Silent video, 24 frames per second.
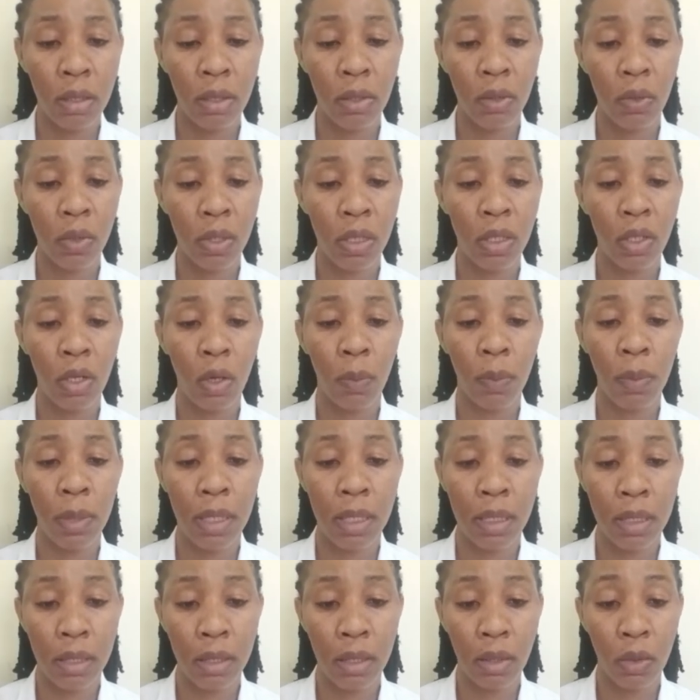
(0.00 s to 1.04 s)
Using up
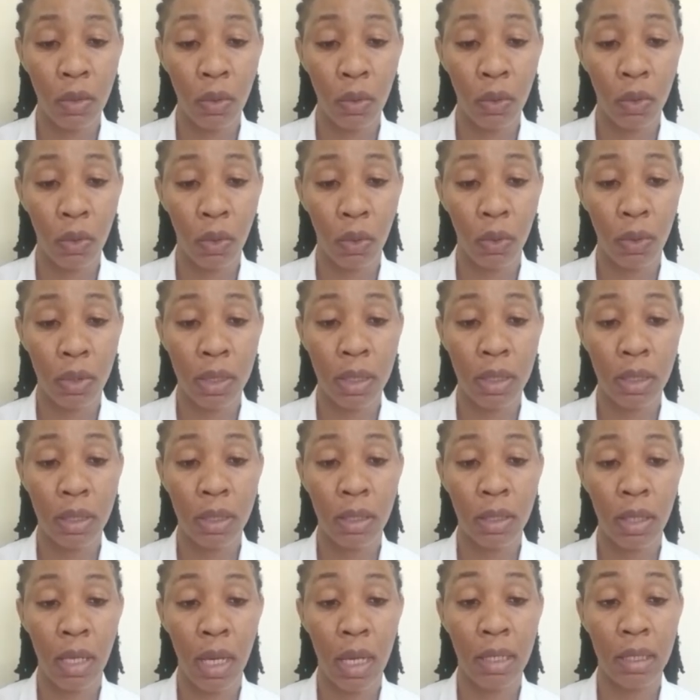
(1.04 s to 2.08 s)

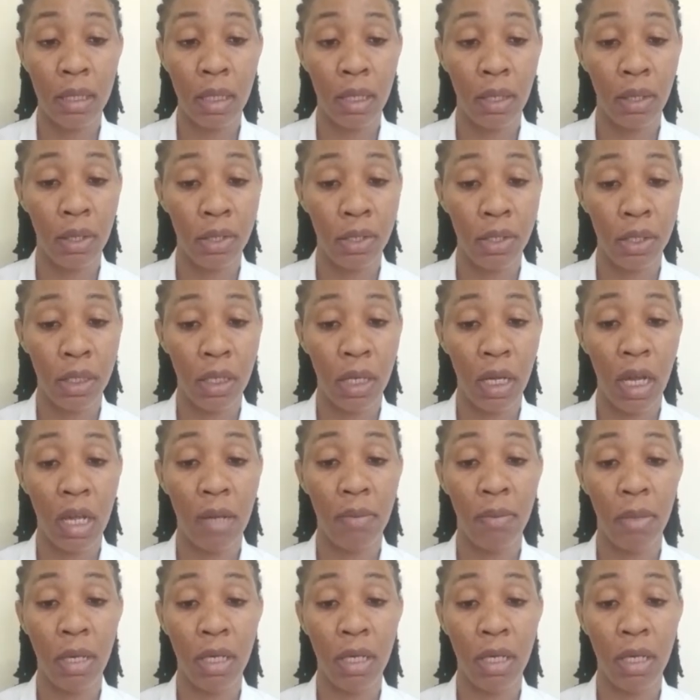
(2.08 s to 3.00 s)
glucose as energy and